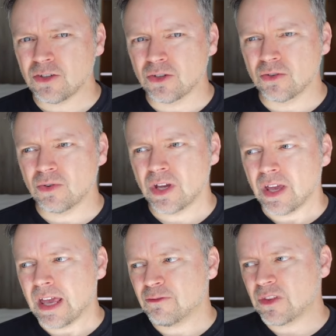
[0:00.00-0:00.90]
you
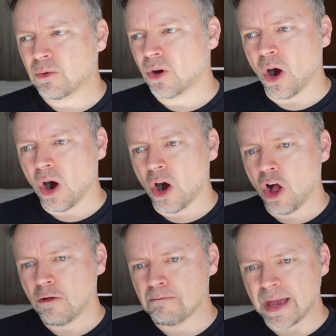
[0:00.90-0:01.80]
if they were
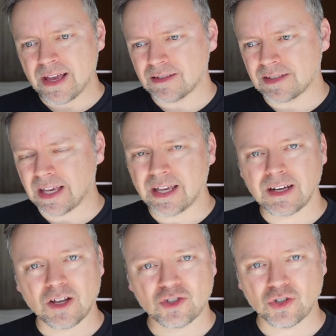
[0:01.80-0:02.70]
all based in
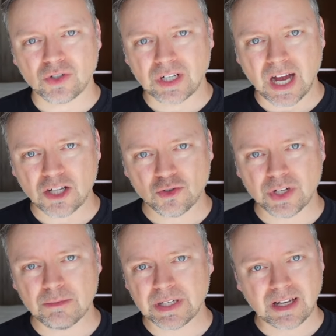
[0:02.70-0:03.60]
a certain
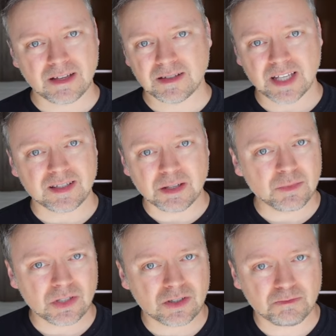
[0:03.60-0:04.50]
country because they seemed
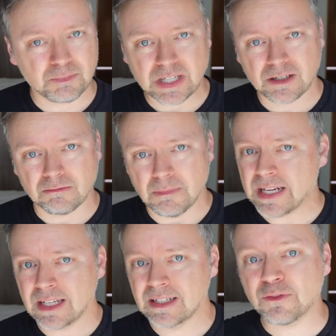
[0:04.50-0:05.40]
to speak
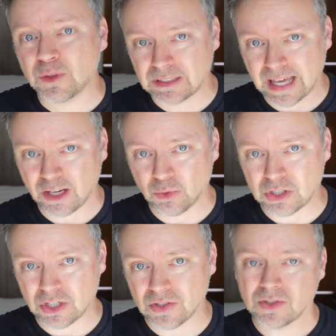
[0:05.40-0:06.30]
many different
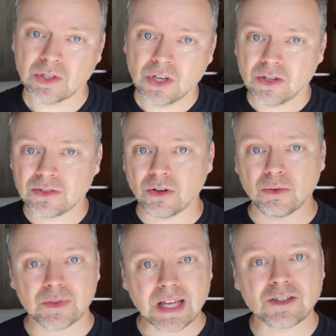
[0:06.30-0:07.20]
languages.
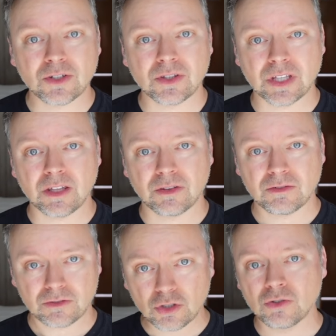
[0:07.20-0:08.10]
So that's a good thing
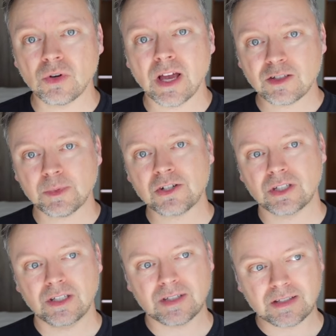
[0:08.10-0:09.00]
too,
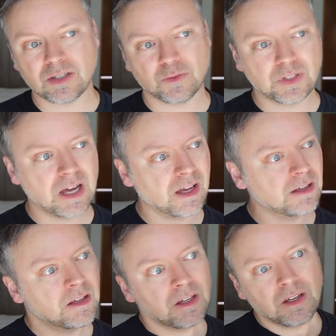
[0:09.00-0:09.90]
especially since they're
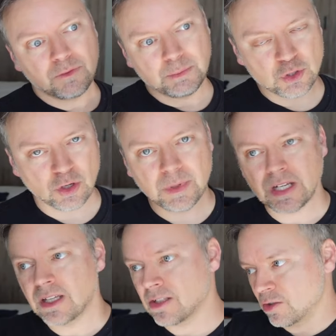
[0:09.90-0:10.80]
flying from
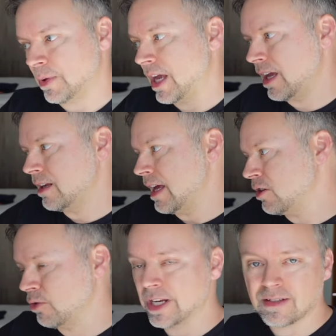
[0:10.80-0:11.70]
Germany to Spain
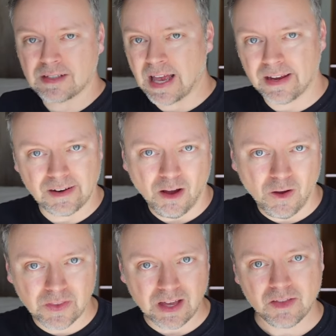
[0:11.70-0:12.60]
and Greece and
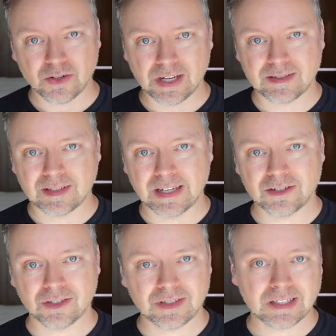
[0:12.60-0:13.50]
all the other
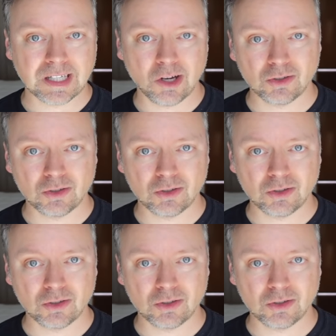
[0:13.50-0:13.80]
destinations that they go